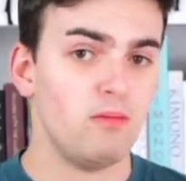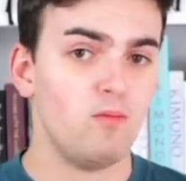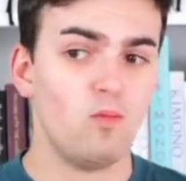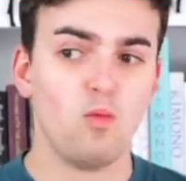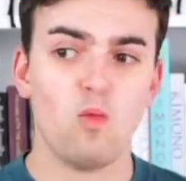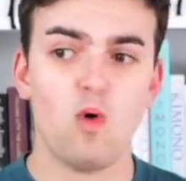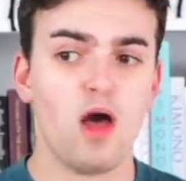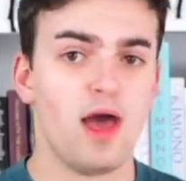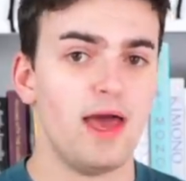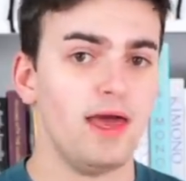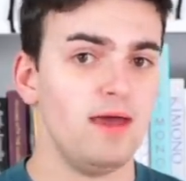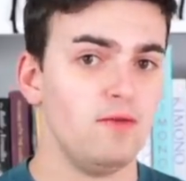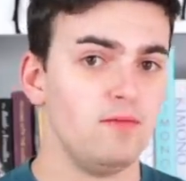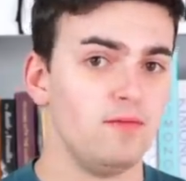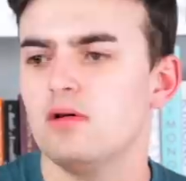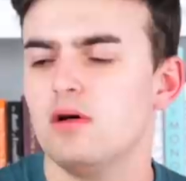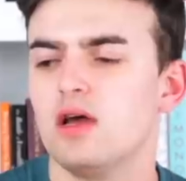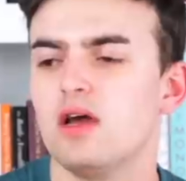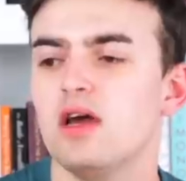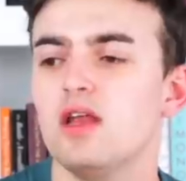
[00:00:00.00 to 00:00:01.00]
Why?
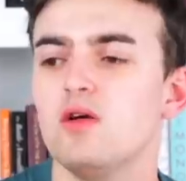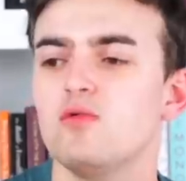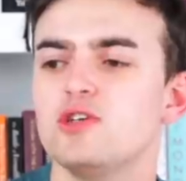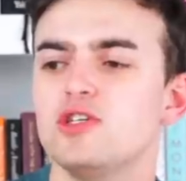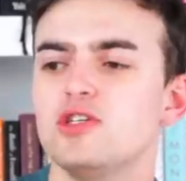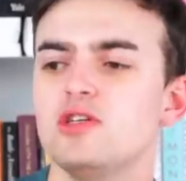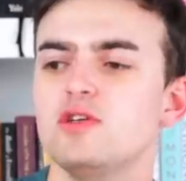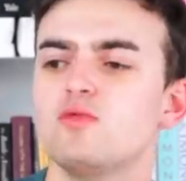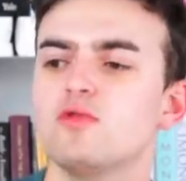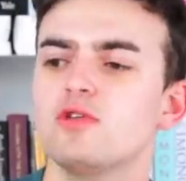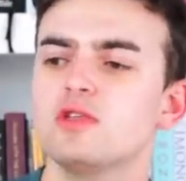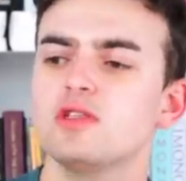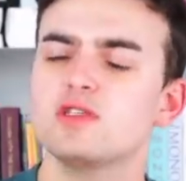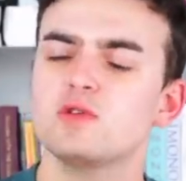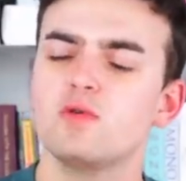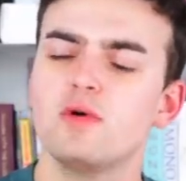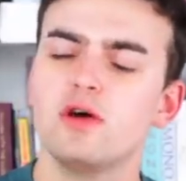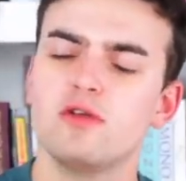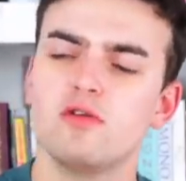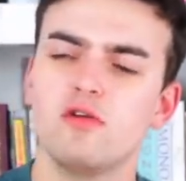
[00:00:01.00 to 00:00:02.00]
I kind of wish she had worn the
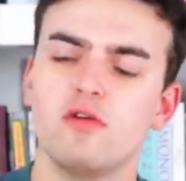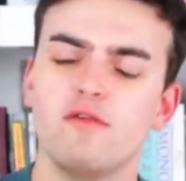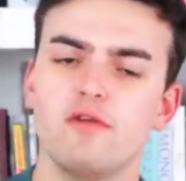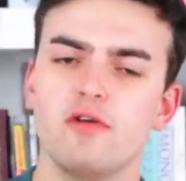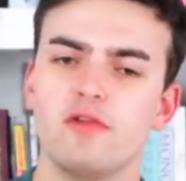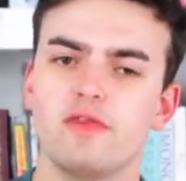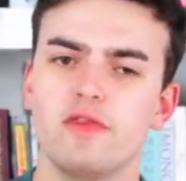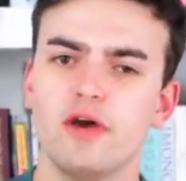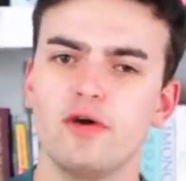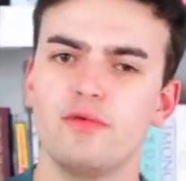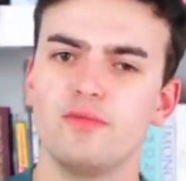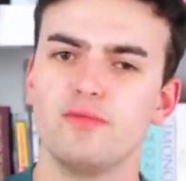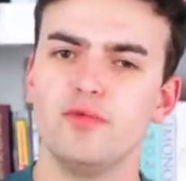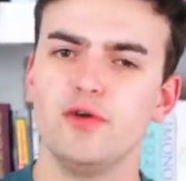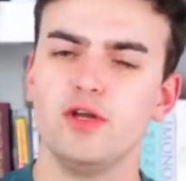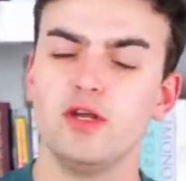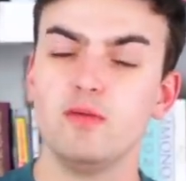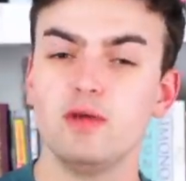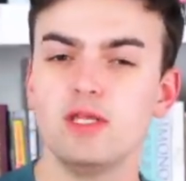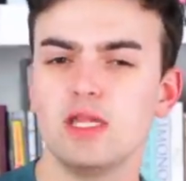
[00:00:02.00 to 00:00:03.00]
sweater over it though.
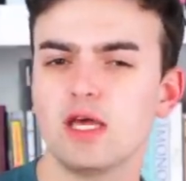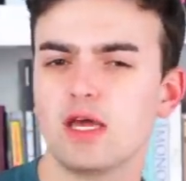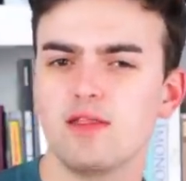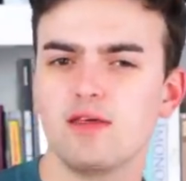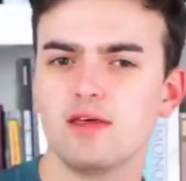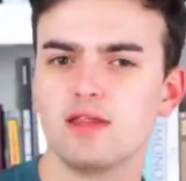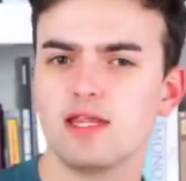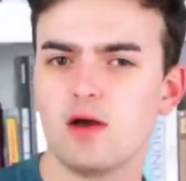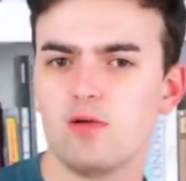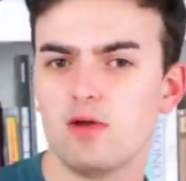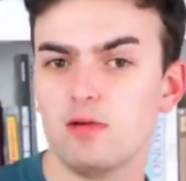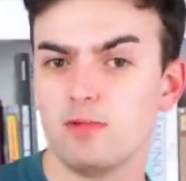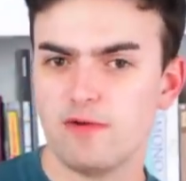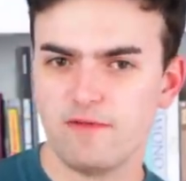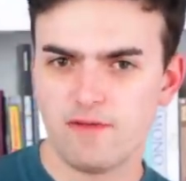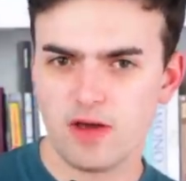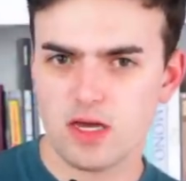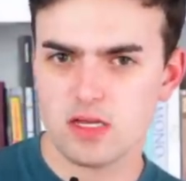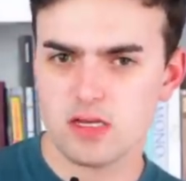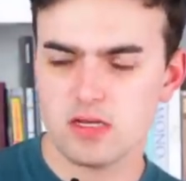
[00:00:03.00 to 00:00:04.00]
You know what I mean? Like I think that would have
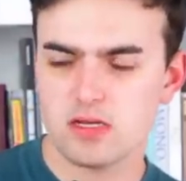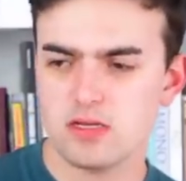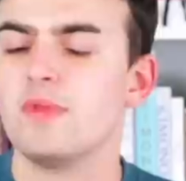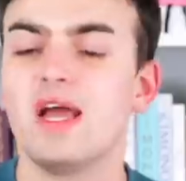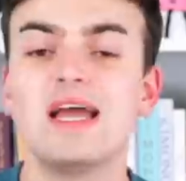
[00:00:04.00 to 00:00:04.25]
been fun.